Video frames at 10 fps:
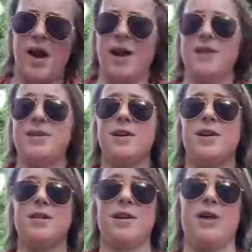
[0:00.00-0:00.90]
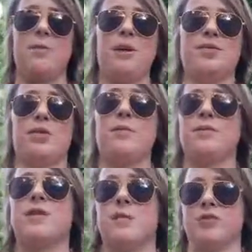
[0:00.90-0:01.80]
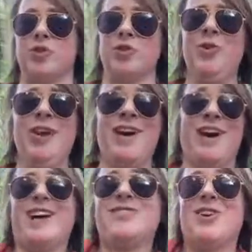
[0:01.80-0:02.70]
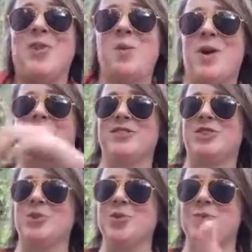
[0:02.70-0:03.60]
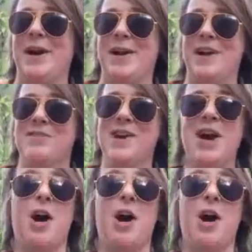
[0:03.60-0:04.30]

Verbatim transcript: And now that my dream has come true, I don't know what else to do with my life.